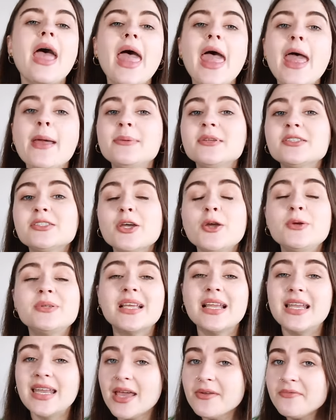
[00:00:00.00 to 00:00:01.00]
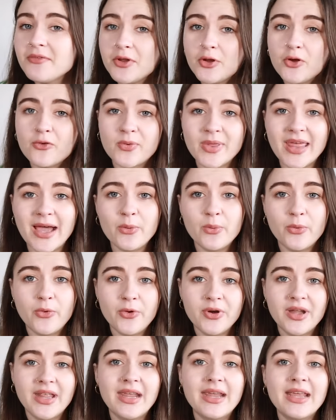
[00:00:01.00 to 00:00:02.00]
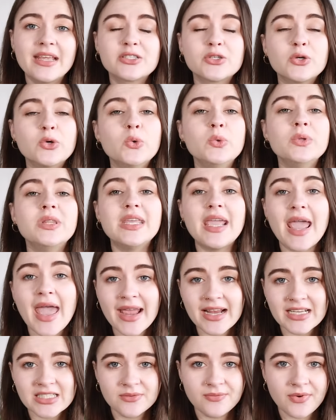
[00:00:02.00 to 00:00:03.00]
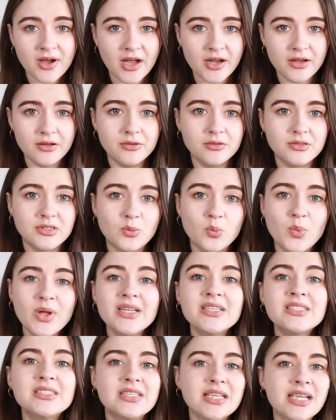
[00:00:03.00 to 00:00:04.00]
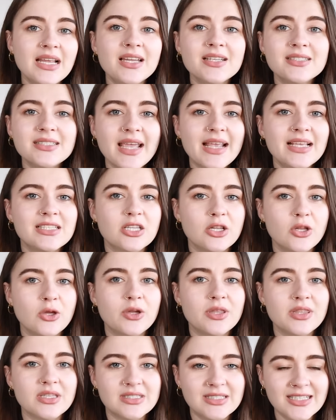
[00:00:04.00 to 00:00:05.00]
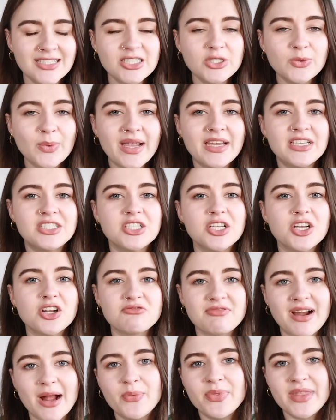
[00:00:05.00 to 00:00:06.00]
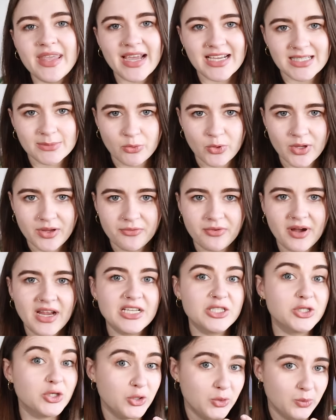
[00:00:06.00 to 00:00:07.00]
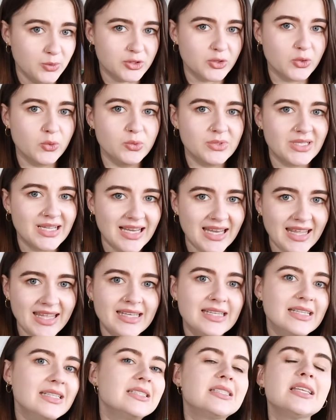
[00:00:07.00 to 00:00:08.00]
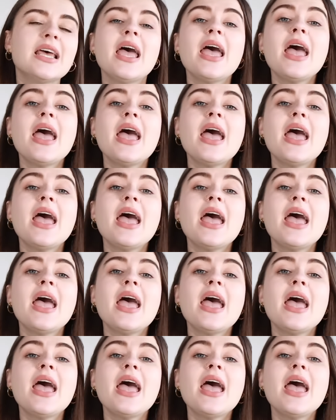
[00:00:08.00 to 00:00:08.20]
Episode 11 of Without Warning is called The X Files, in which Sheila takes a look at the situation around the ex boyfriend who was called Clint.